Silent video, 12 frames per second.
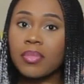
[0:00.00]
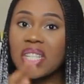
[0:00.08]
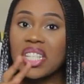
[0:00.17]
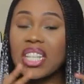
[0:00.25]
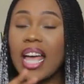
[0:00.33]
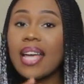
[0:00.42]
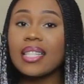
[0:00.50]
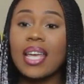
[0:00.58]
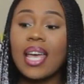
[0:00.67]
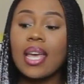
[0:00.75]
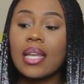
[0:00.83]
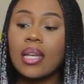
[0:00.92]
size
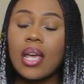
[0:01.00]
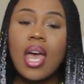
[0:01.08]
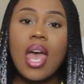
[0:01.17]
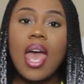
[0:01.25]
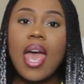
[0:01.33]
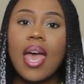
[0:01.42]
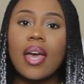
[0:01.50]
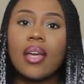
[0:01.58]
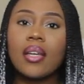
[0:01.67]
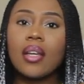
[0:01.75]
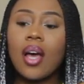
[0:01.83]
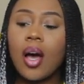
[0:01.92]
head.
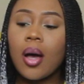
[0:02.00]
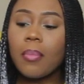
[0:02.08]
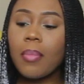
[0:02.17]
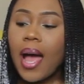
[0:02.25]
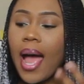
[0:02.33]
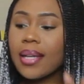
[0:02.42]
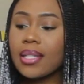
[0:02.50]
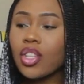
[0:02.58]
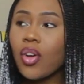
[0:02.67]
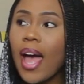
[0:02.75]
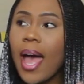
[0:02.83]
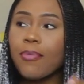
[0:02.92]
And I
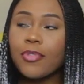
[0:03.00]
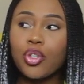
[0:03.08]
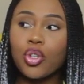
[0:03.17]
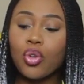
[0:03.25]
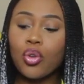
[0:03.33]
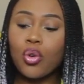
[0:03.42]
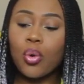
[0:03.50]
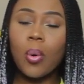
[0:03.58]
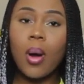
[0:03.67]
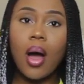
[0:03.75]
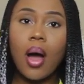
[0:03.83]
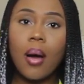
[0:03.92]
still have
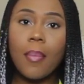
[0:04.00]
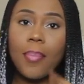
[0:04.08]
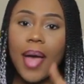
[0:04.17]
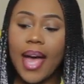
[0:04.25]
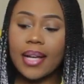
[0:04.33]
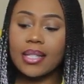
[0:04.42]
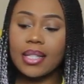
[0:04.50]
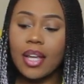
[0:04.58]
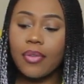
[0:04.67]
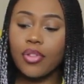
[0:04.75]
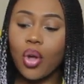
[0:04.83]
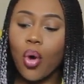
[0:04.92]
2 packs
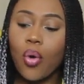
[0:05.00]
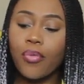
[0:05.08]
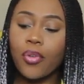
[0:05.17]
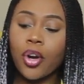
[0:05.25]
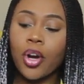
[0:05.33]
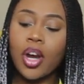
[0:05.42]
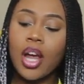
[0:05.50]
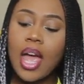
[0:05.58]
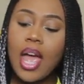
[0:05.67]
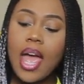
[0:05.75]
left over,